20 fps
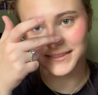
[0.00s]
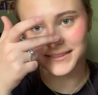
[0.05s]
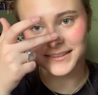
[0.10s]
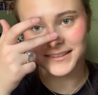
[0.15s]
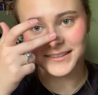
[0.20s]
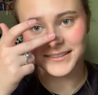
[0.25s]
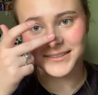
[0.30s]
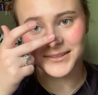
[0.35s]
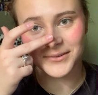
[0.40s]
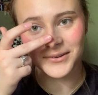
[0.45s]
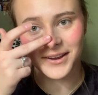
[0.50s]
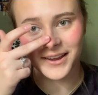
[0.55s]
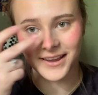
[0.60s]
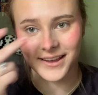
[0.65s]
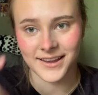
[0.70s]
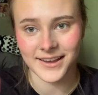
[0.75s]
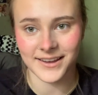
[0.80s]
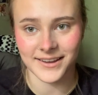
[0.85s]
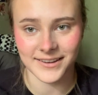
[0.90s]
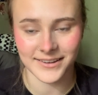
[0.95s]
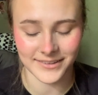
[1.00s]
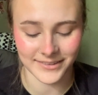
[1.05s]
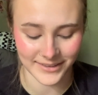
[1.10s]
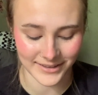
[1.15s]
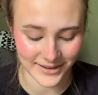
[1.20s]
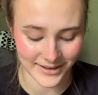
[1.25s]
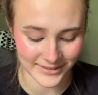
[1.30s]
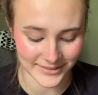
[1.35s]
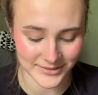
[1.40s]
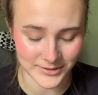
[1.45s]
it's okay,
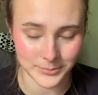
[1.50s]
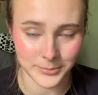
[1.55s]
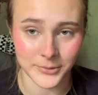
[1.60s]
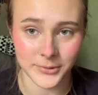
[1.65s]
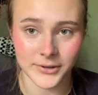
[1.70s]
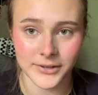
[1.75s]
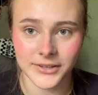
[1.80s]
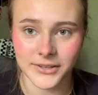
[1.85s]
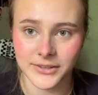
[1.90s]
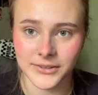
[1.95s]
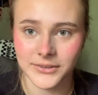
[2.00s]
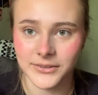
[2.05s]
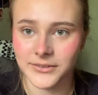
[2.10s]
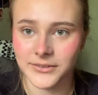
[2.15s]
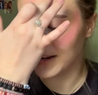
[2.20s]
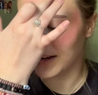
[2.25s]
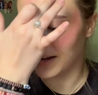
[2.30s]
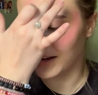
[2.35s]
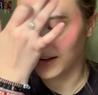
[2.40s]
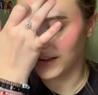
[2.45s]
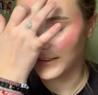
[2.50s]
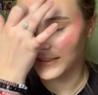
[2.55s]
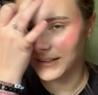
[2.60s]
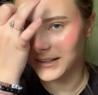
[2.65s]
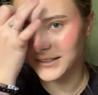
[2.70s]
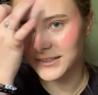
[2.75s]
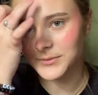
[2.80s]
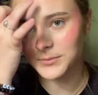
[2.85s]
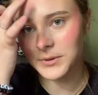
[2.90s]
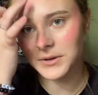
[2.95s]
like I support you. And
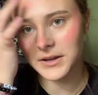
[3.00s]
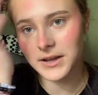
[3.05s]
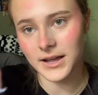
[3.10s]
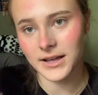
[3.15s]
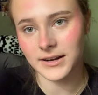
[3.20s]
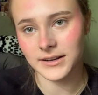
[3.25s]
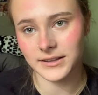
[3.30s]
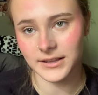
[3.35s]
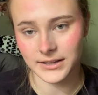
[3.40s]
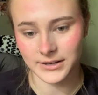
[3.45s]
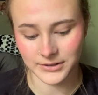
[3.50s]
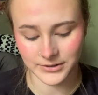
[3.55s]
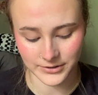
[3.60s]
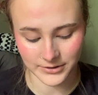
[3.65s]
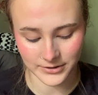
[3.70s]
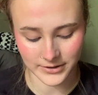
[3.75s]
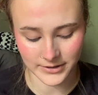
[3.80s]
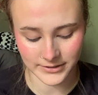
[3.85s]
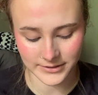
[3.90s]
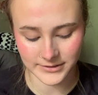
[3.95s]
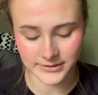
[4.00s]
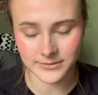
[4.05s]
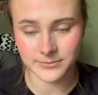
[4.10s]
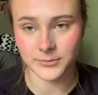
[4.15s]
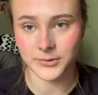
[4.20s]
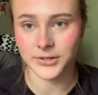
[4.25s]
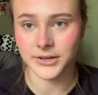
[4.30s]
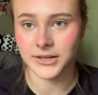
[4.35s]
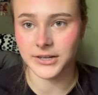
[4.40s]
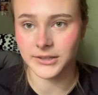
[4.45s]
that's what kind of like grew us
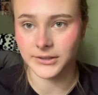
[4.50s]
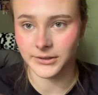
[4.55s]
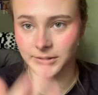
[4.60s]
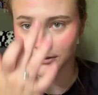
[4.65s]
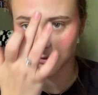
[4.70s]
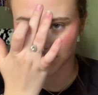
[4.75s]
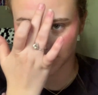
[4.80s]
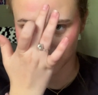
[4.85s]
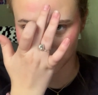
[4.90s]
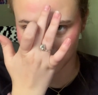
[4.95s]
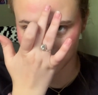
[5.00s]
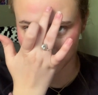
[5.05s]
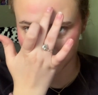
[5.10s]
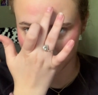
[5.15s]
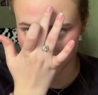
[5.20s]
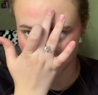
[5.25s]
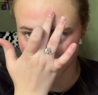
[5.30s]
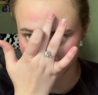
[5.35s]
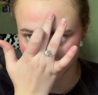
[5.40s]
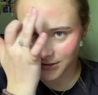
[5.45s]
more closer, because